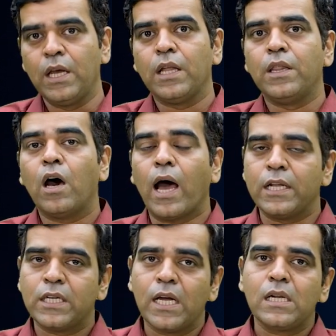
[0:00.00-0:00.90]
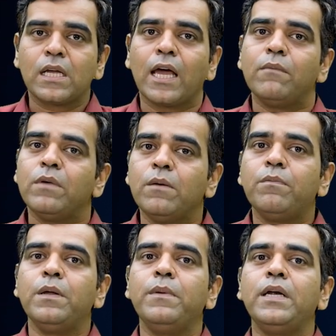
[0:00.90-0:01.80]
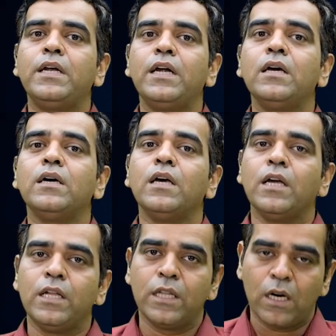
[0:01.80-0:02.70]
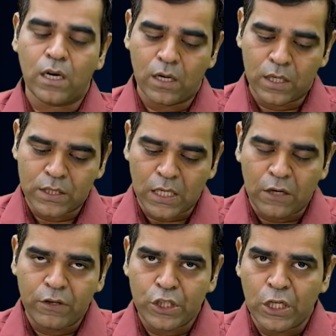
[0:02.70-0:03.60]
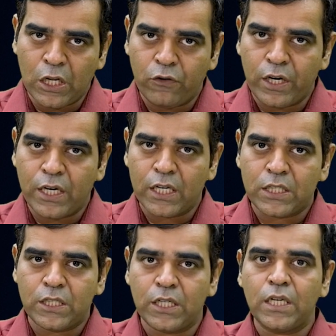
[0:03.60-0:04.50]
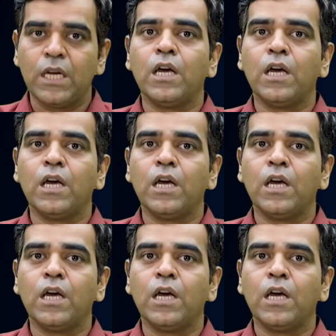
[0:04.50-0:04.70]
The agile can be implemented in the service delivery industry,